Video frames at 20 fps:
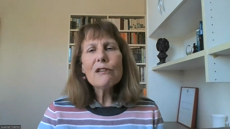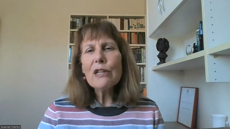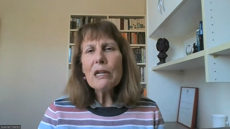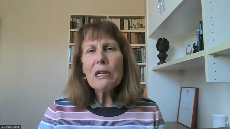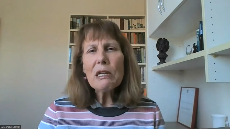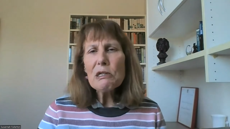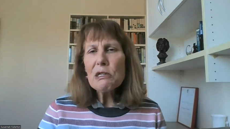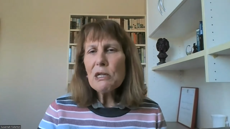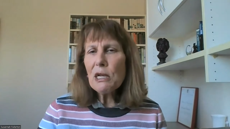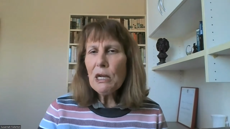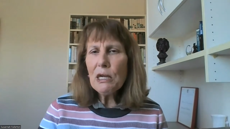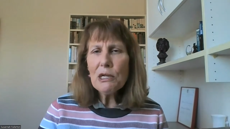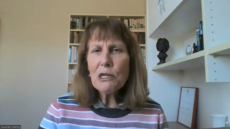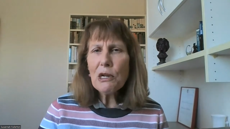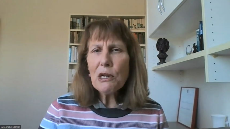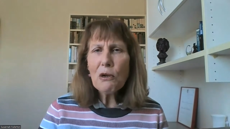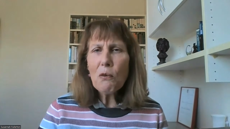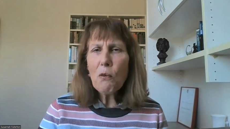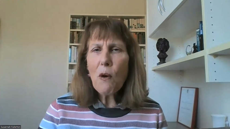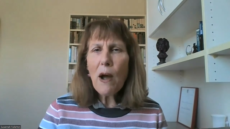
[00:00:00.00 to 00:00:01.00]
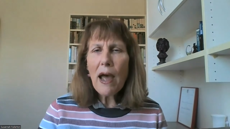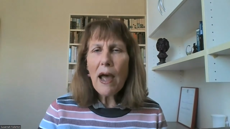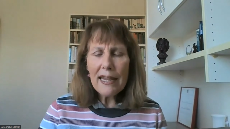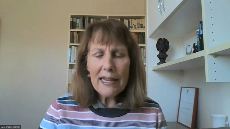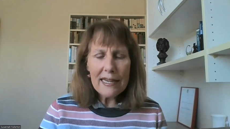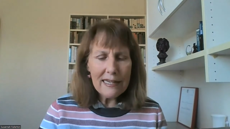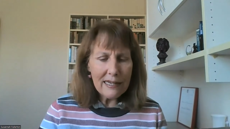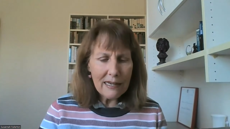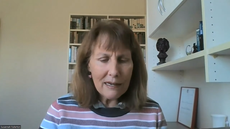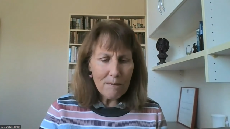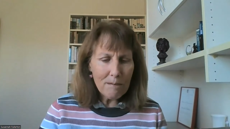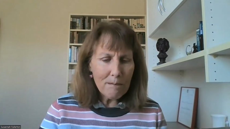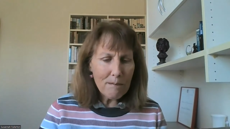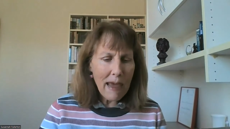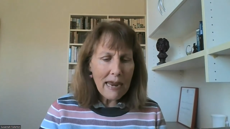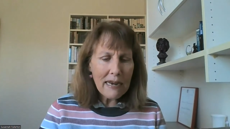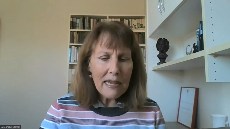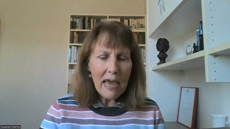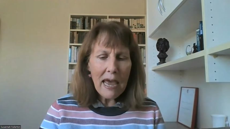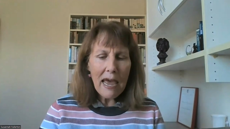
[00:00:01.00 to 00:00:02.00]
things hidden away in
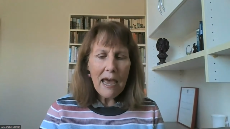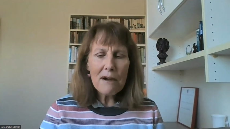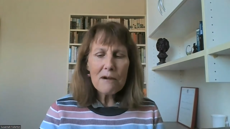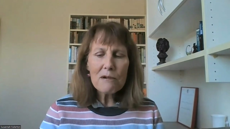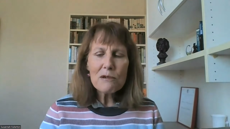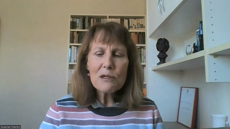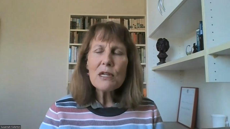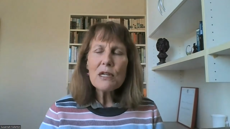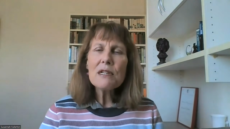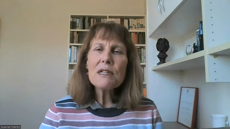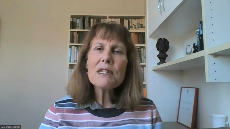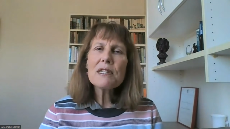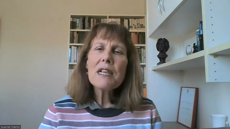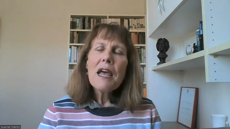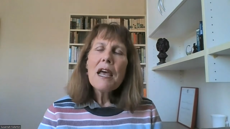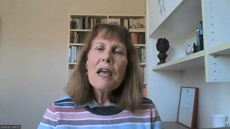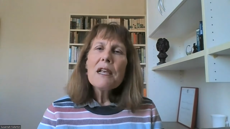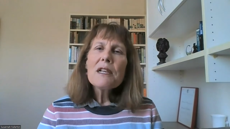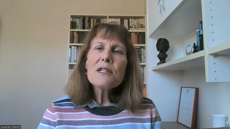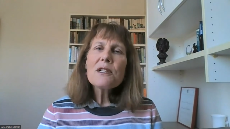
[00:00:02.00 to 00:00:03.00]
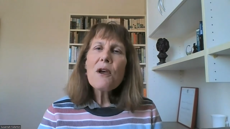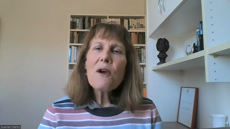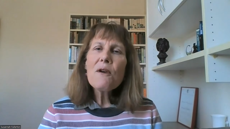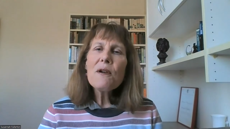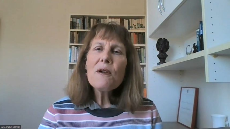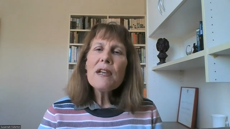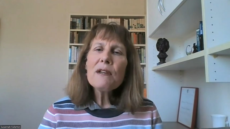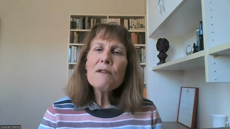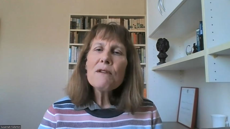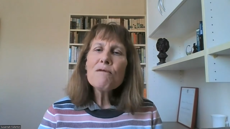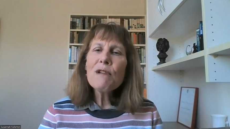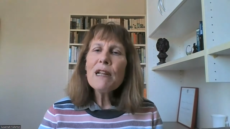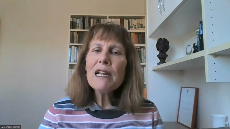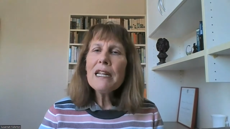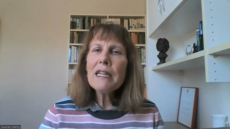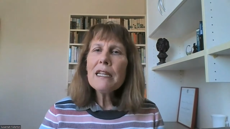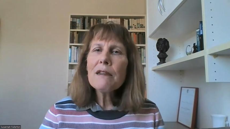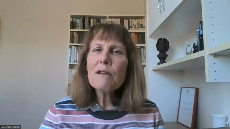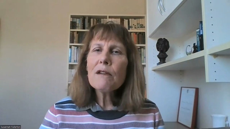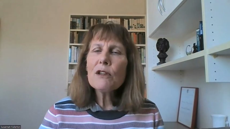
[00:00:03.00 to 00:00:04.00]
manor houses. So it
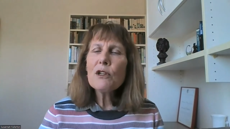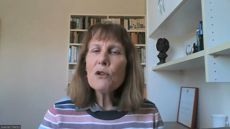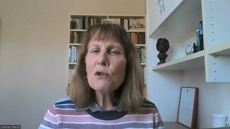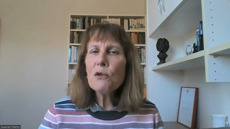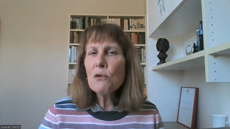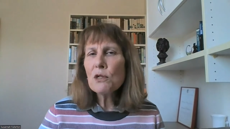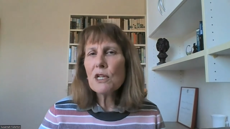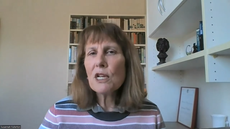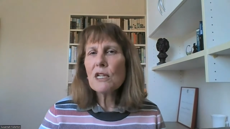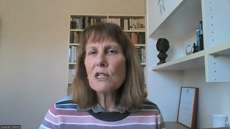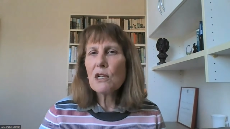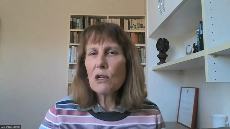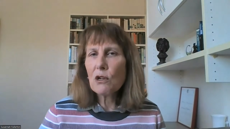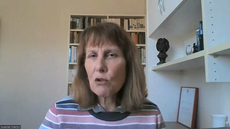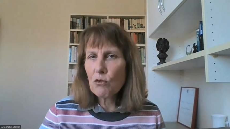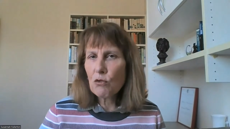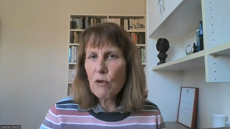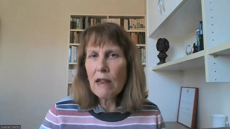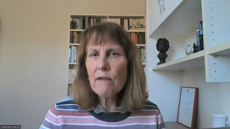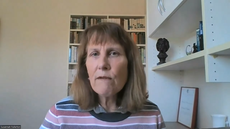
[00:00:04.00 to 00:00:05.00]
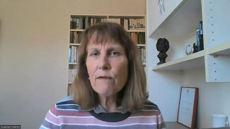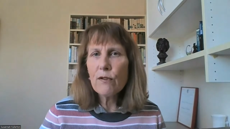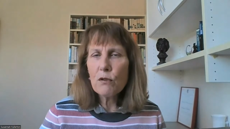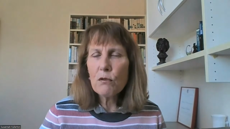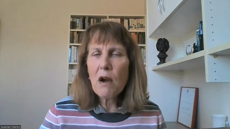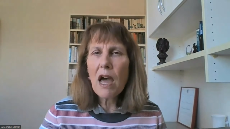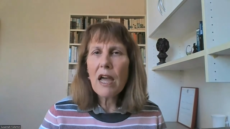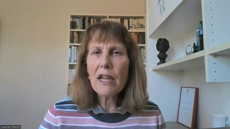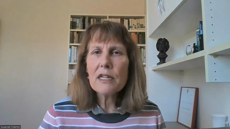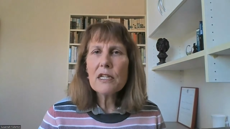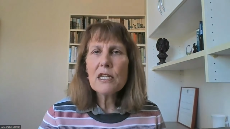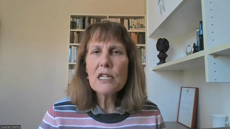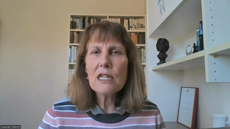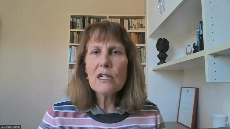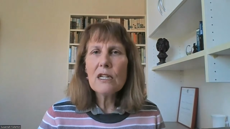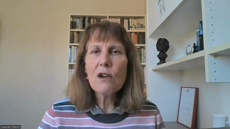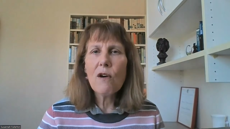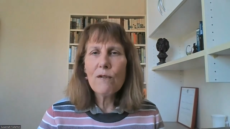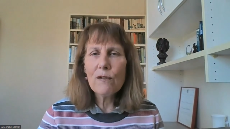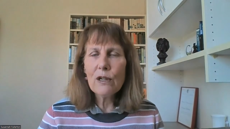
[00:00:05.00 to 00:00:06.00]
really uses a great
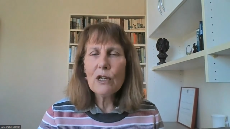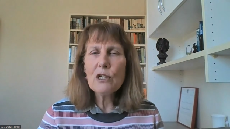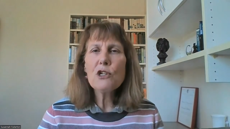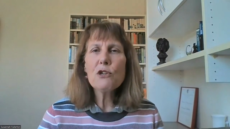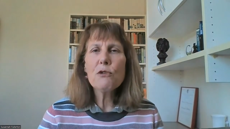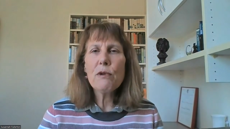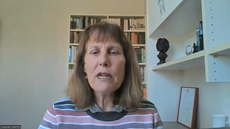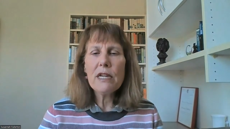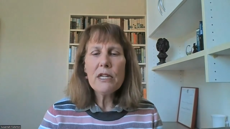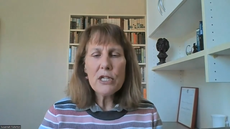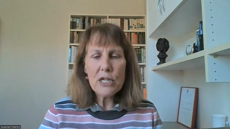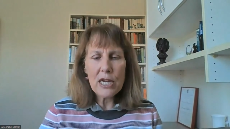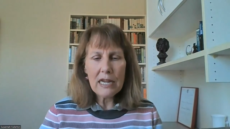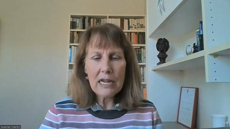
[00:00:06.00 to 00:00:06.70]
variety of literary